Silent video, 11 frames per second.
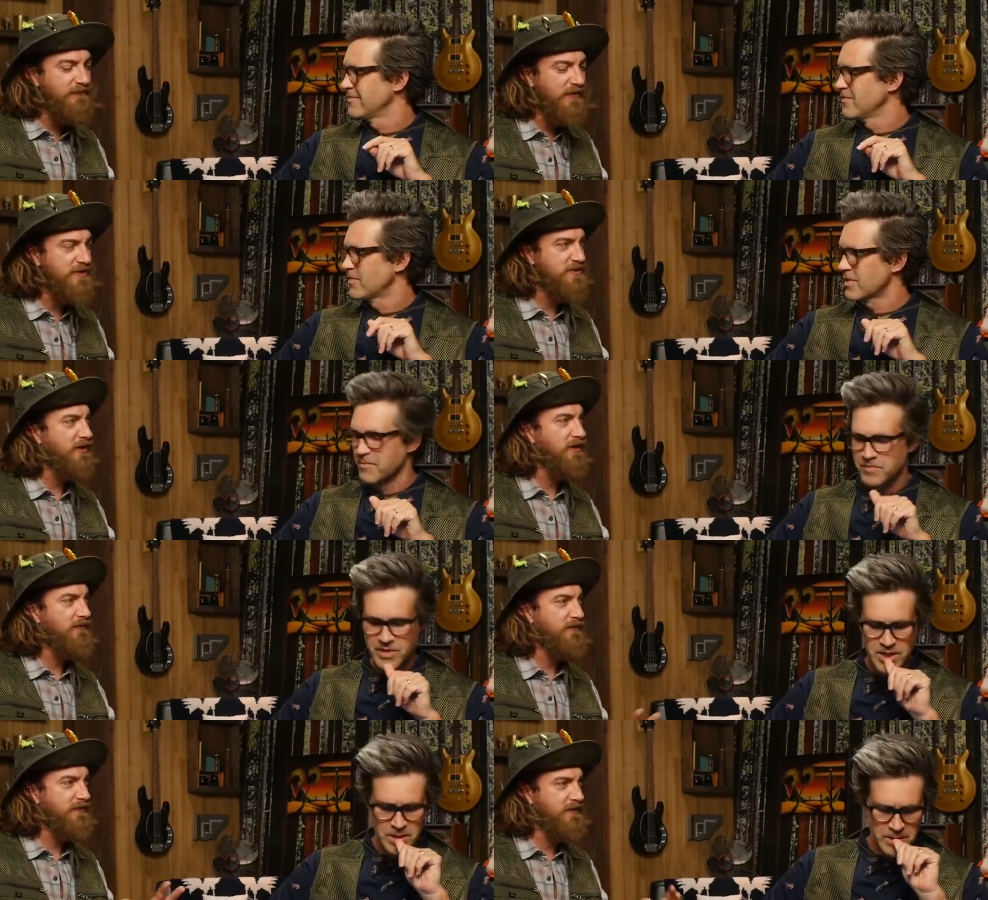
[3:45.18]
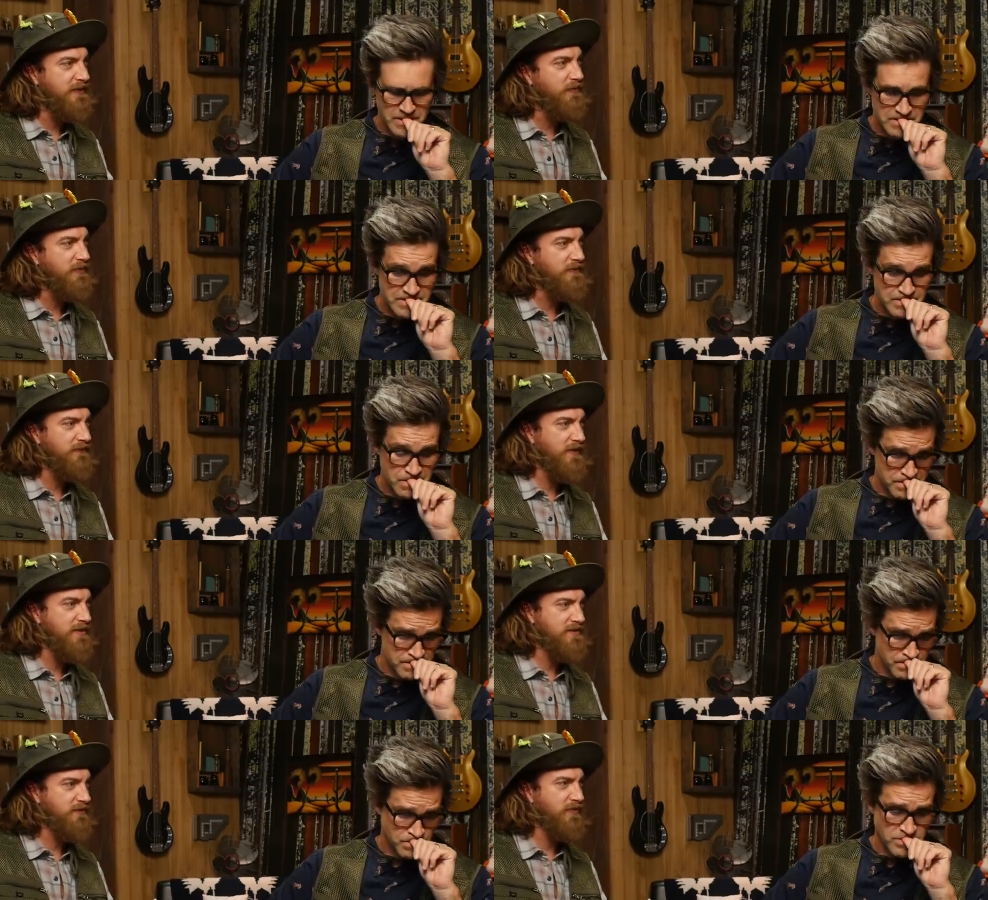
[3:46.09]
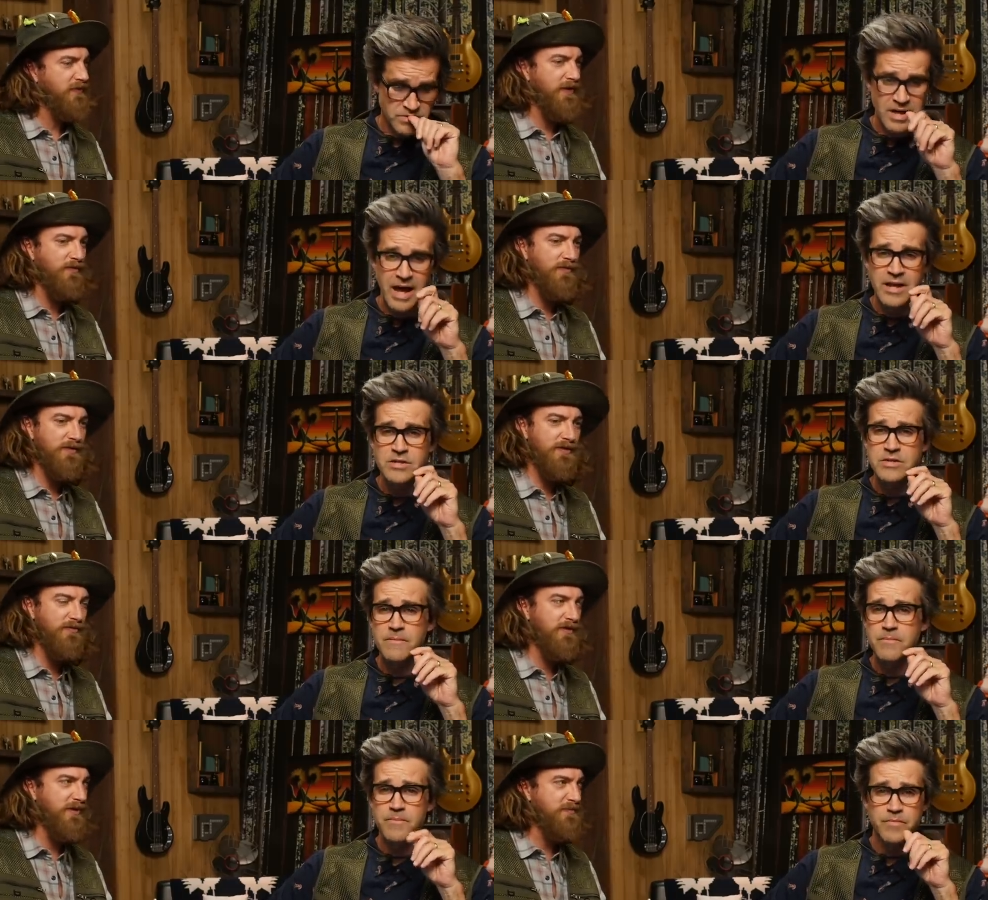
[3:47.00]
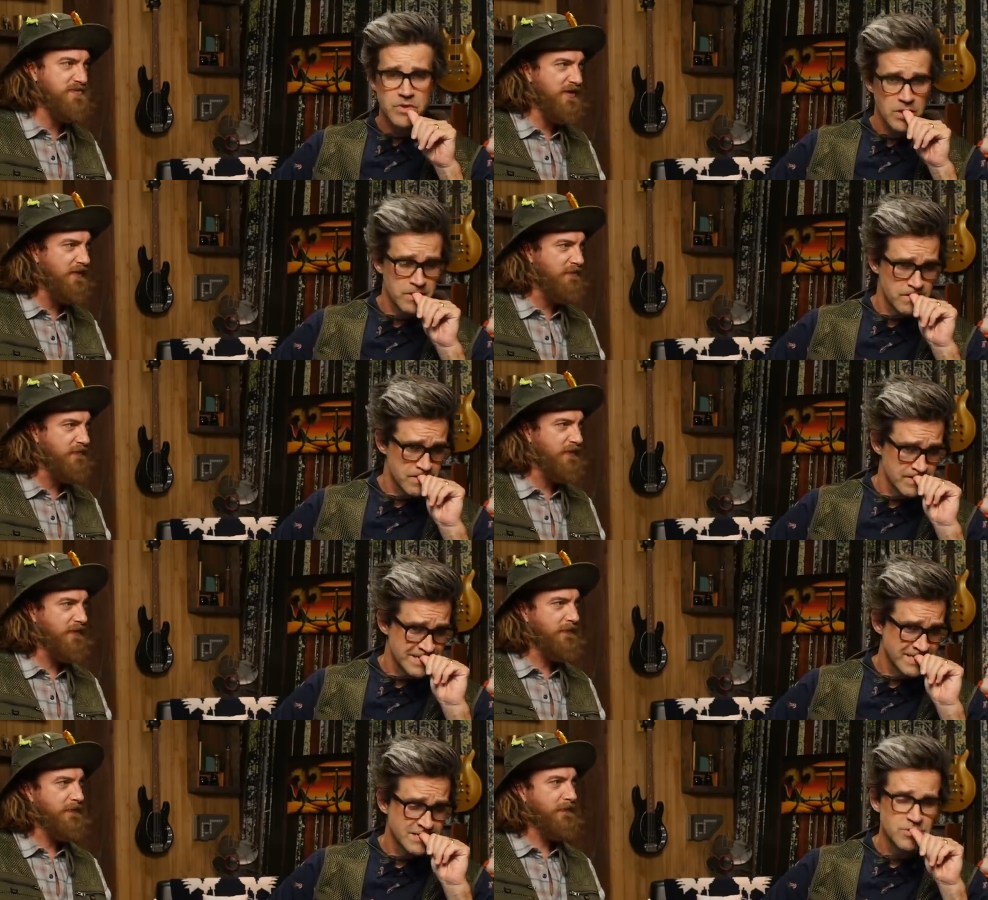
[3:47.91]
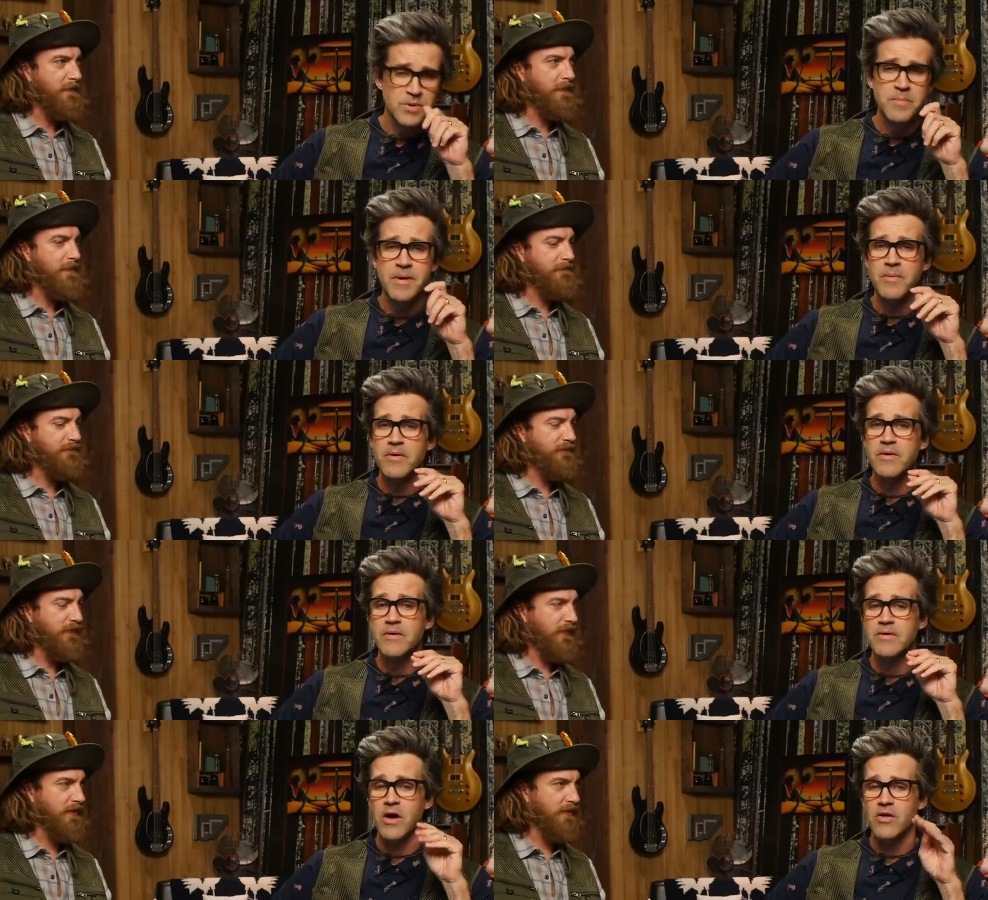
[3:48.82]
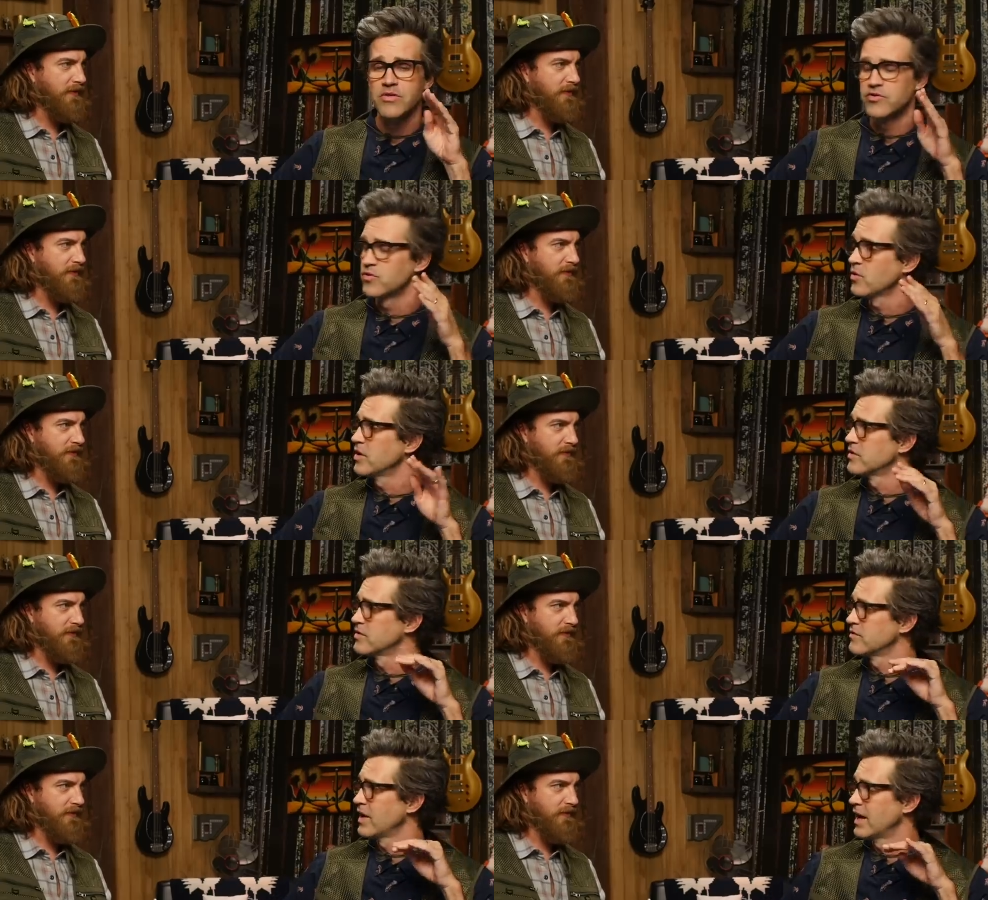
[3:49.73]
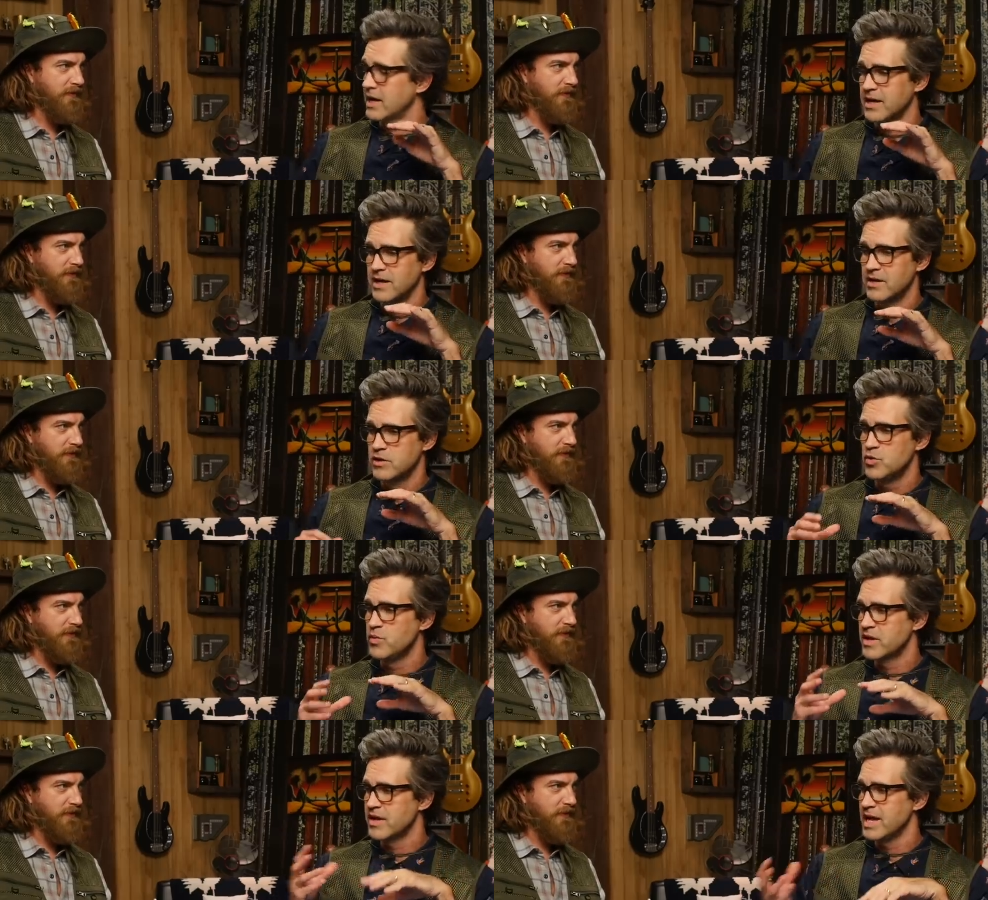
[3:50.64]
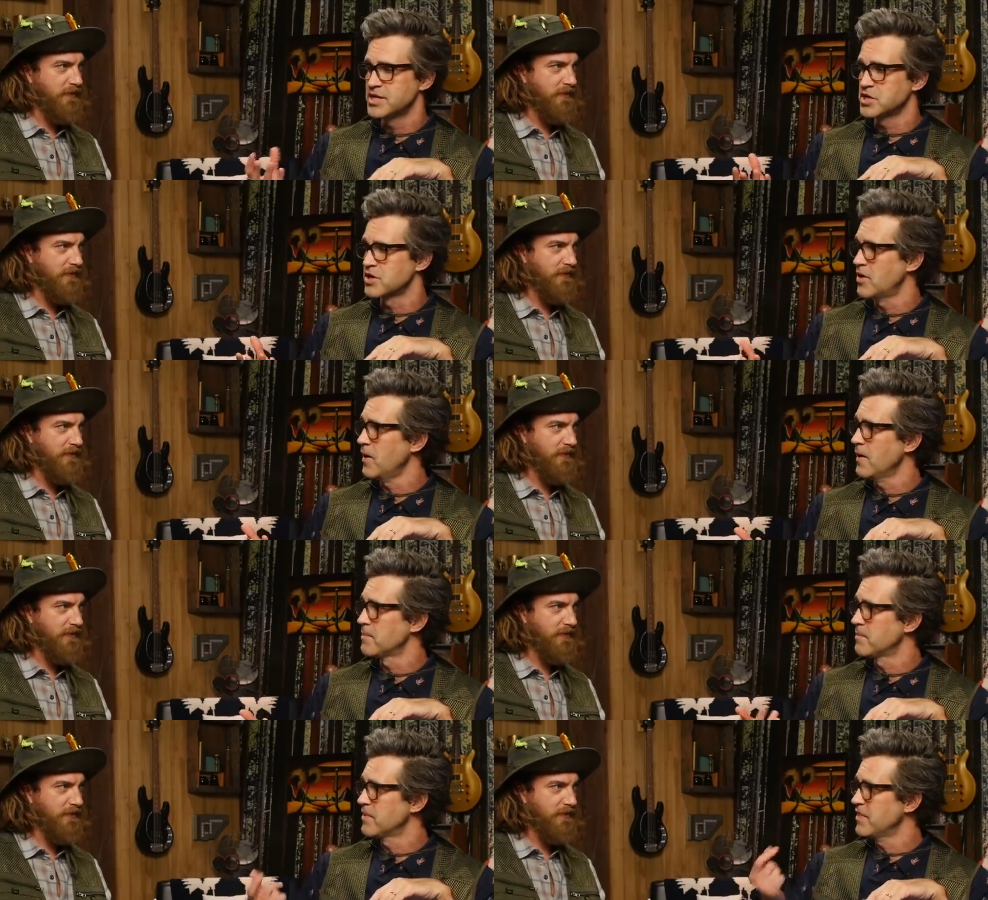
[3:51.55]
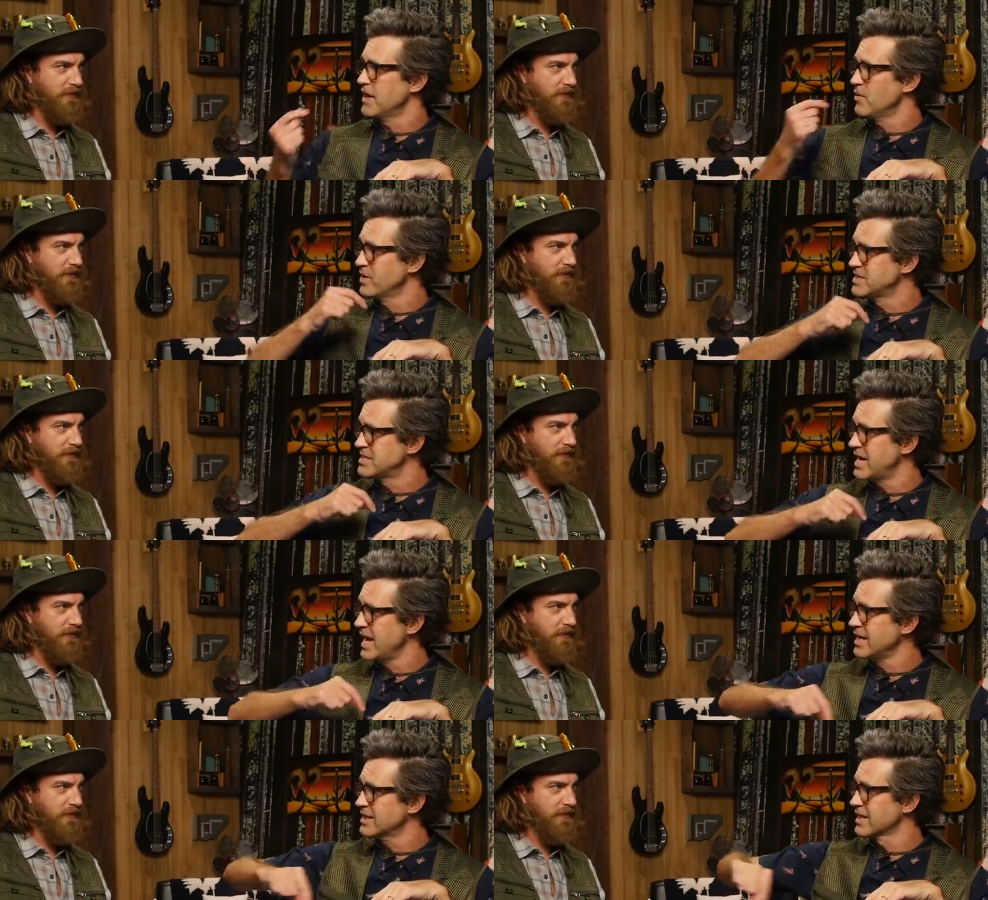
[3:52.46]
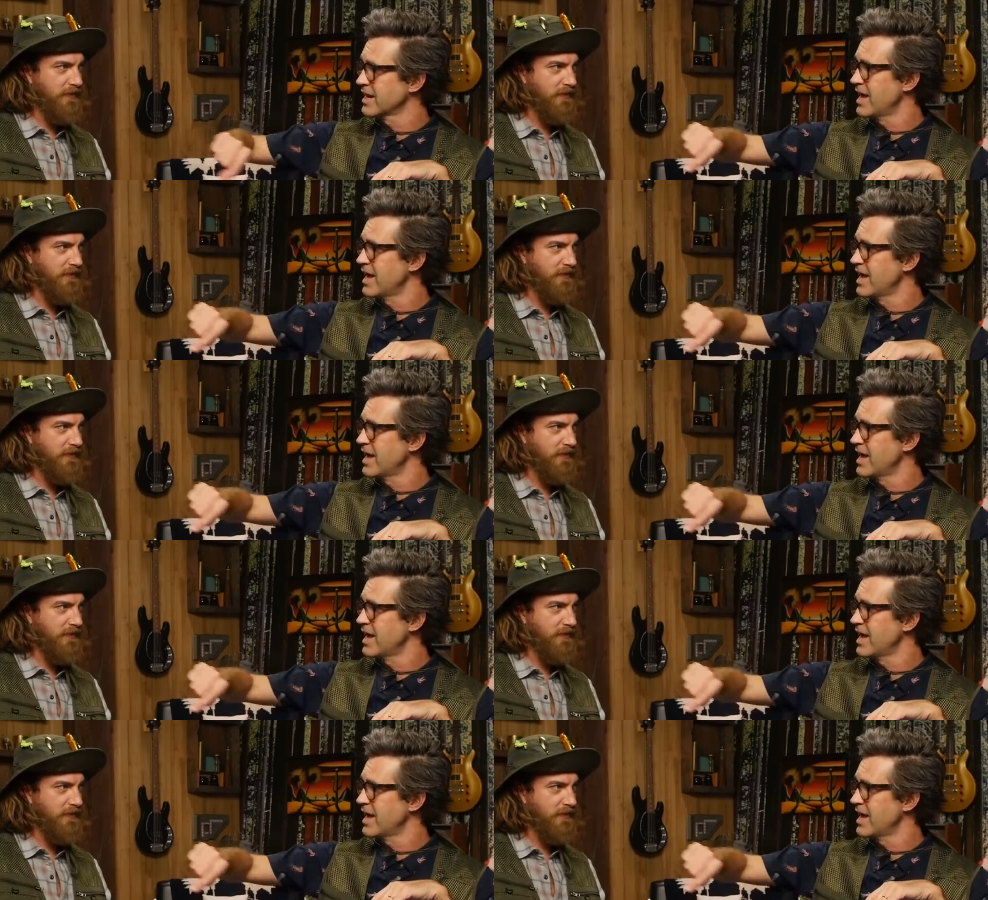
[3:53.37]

Speaker 1: the fish off and to deal with the fish, and we were like, well, I, we
Speaker 2: don't want to upset him. I do remember all the stories of like you would catch a carp, but then it would take the